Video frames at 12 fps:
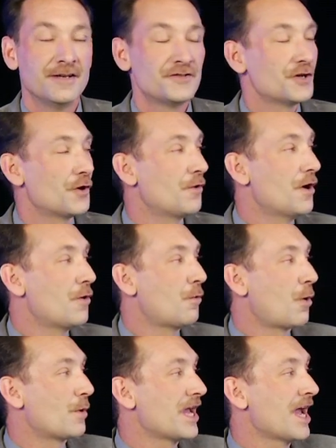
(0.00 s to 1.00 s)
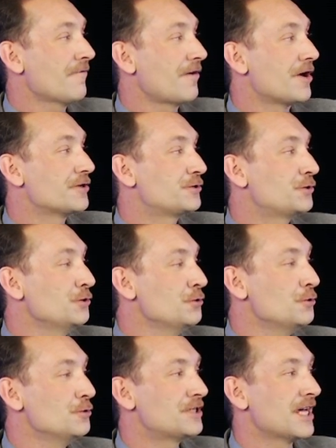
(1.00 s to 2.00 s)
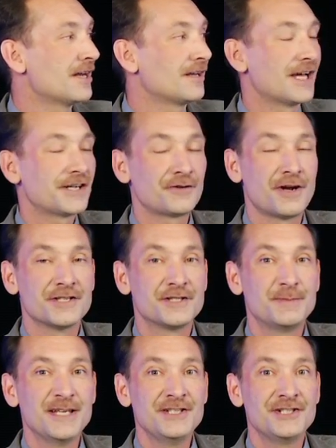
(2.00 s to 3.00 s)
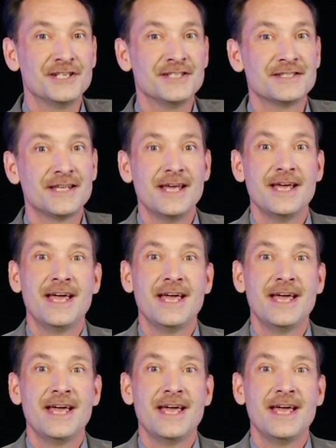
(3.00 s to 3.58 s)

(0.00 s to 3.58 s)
So what we have are two 10 electron species.